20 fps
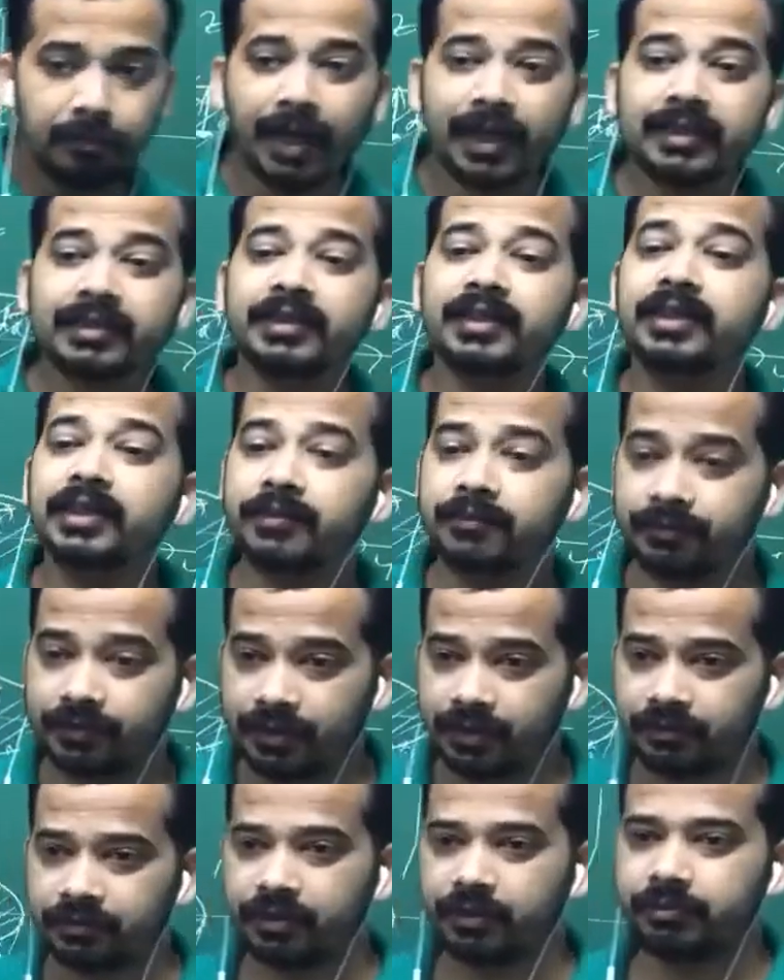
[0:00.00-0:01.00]
Magnetic
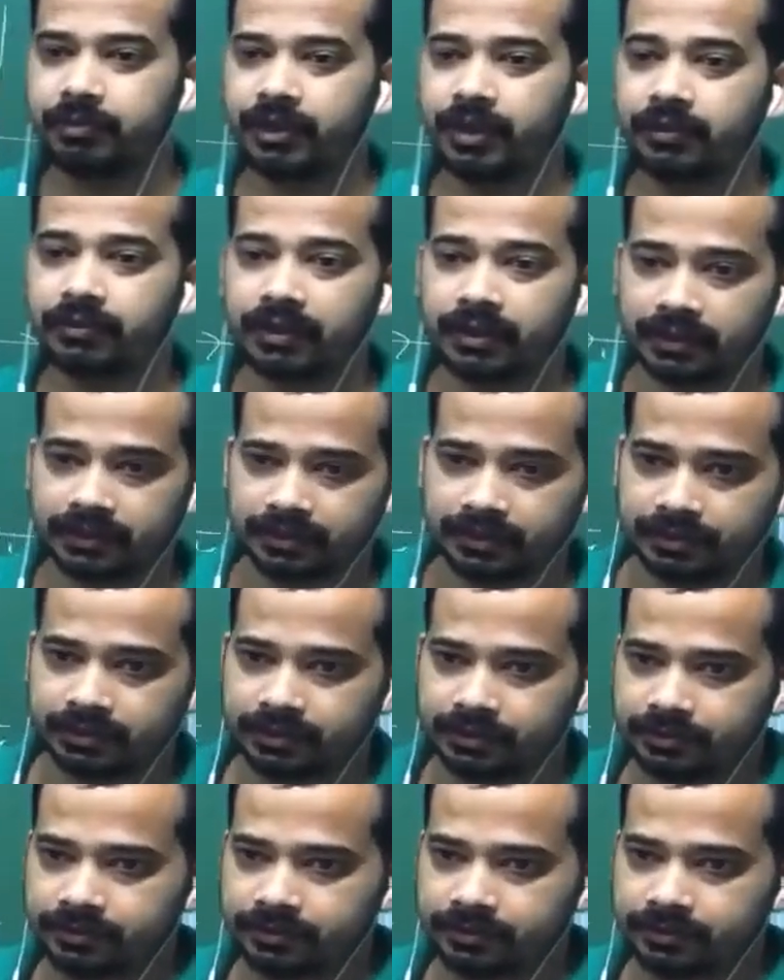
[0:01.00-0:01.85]
field will behave like this.